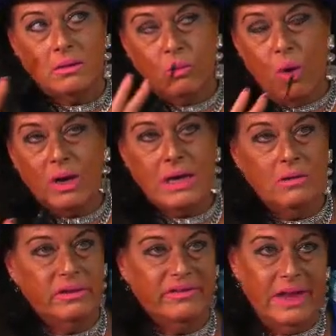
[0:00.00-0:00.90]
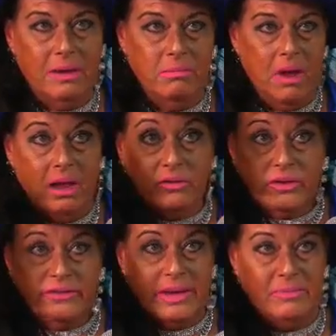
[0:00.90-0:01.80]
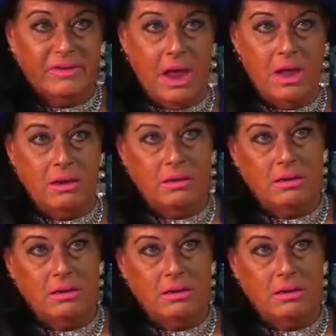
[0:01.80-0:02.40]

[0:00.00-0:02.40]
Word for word: walking on the same, under the same sky.